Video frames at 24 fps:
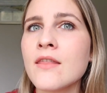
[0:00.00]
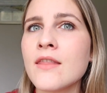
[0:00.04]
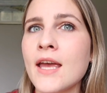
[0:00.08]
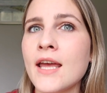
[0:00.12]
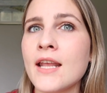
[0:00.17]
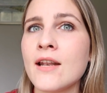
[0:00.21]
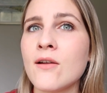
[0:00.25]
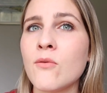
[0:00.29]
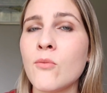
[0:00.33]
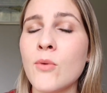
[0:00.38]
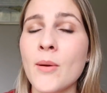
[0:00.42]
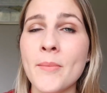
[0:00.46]

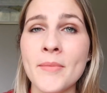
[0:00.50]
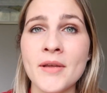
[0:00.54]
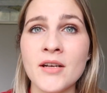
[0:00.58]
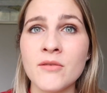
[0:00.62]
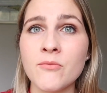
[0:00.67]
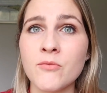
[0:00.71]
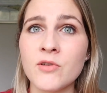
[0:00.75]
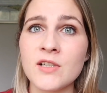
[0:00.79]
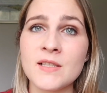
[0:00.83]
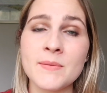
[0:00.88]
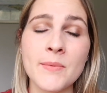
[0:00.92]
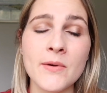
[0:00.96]
than
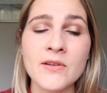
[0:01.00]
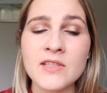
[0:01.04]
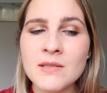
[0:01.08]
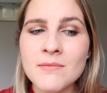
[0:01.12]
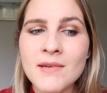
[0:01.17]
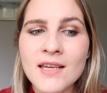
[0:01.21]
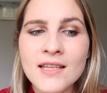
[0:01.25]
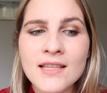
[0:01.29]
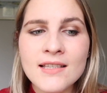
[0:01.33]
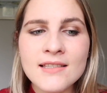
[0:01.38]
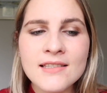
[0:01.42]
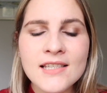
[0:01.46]
women were supposed to
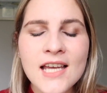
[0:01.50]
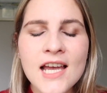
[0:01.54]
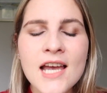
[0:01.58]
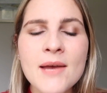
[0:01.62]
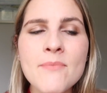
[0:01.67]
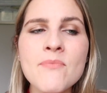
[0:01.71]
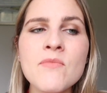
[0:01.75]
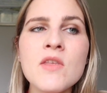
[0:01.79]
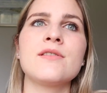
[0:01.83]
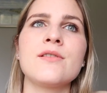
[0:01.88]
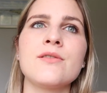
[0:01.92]
be at this time,